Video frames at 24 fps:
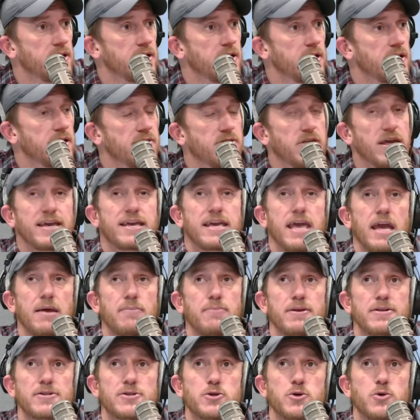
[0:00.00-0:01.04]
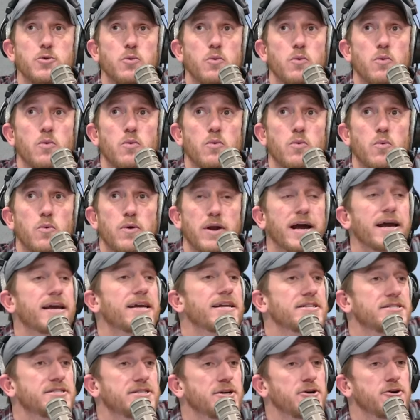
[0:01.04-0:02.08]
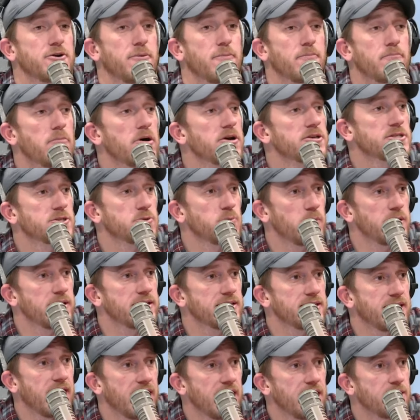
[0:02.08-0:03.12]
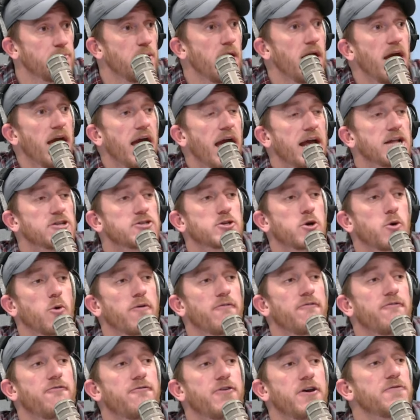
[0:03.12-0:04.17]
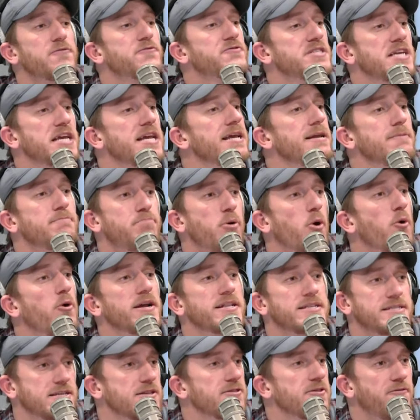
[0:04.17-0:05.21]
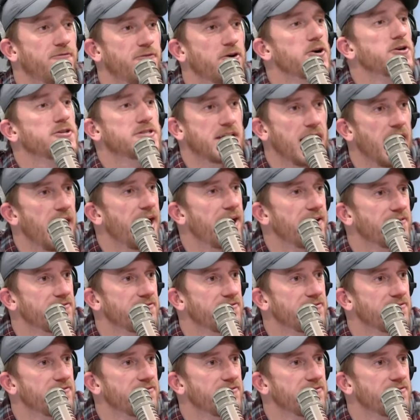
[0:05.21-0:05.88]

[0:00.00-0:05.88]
They came into what I considered a must-win game and scored 15 points in the first half.